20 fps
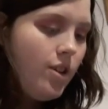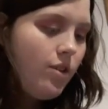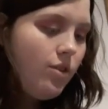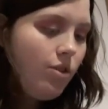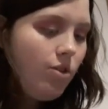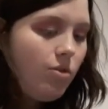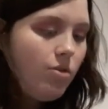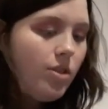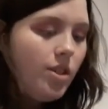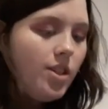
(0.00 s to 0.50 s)

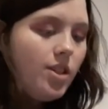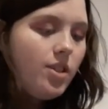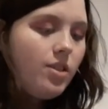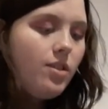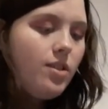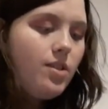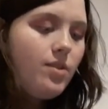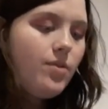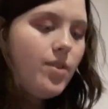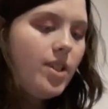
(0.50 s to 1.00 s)
Thought I'd do
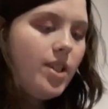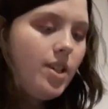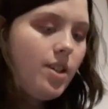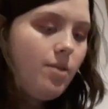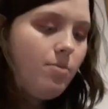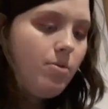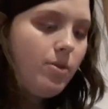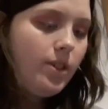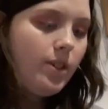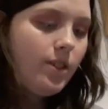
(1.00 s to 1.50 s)
this video
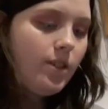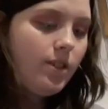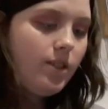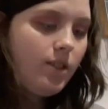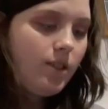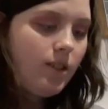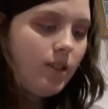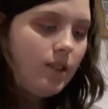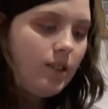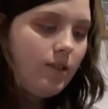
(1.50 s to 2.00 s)

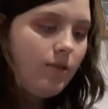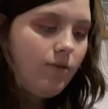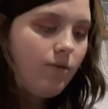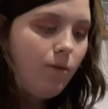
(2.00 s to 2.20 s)
because I've